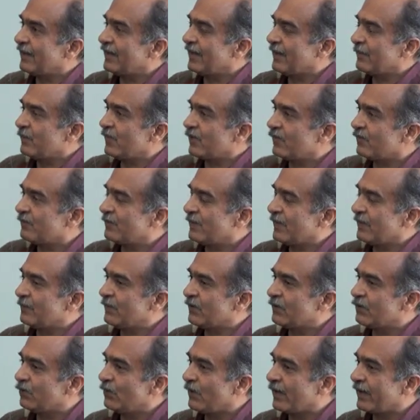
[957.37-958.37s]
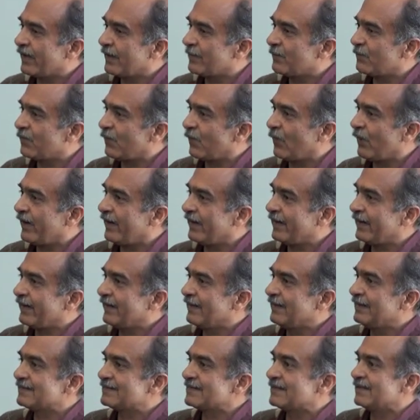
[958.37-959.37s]
the number of people who are
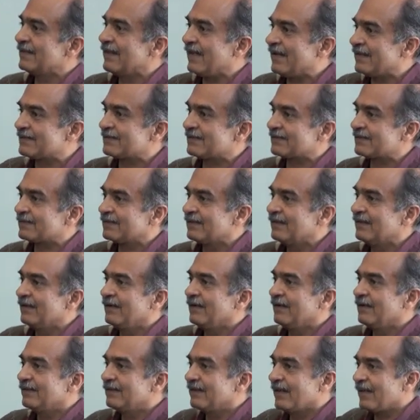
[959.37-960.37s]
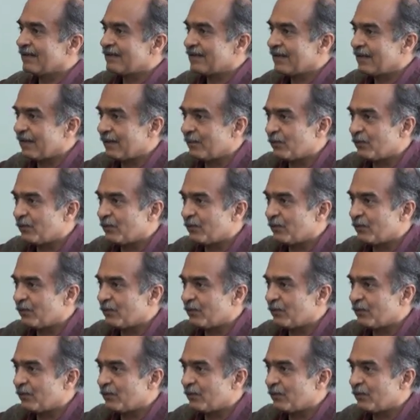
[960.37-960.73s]
employed is less than the